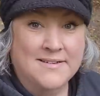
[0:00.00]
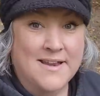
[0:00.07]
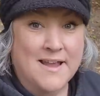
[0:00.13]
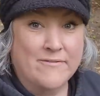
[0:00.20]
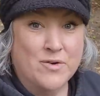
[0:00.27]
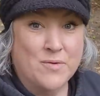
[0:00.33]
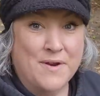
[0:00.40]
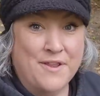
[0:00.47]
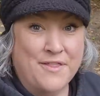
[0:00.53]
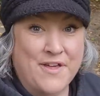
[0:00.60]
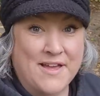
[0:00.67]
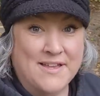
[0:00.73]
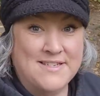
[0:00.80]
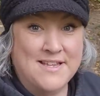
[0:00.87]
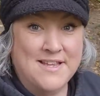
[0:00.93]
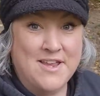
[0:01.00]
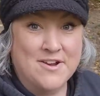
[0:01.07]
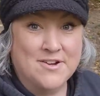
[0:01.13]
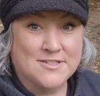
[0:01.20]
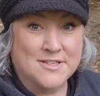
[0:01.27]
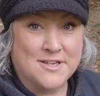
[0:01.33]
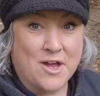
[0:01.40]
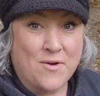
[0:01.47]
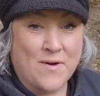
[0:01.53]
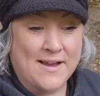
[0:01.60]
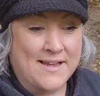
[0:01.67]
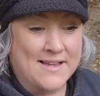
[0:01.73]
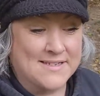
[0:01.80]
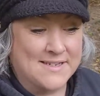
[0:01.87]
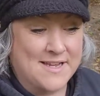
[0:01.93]
Never would have thought 10 years ago
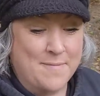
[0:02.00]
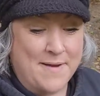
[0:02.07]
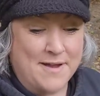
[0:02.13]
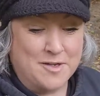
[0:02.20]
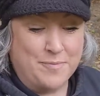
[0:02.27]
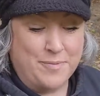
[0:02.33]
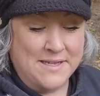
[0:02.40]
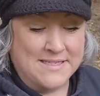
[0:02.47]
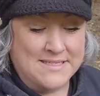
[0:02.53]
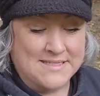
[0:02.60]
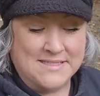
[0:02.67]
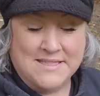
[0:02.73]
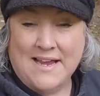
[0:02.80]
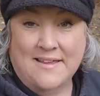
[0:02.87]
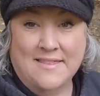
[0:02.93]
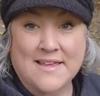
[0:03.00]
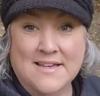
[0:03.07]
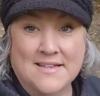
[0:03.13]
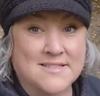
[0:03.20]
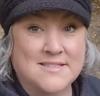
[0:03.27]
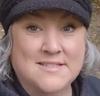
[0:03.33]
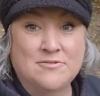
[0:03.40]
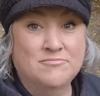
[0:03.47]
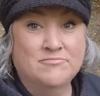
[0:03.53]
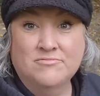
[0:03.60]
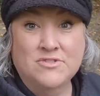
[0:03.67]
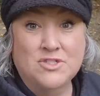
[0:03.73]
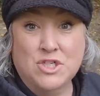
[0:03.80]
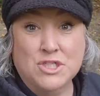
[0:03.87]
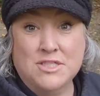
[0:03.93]
I'd get to come out to places like this,
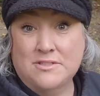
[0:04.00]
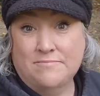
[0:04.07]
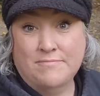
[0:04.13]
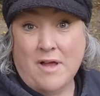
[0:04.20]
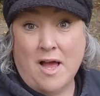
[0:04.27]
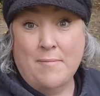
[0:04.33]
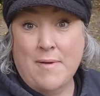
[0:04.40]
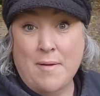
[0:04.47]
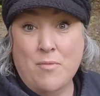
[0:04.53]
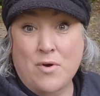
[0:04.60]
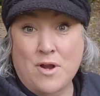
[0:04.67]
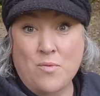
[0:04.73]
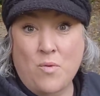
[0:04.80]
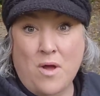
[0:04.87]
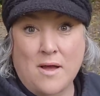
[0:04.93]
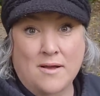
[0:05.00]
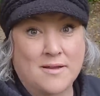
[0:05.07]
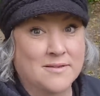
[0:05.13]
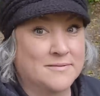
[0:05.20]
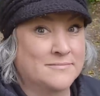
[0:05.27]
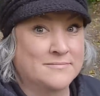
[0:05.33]
just on my morning walk.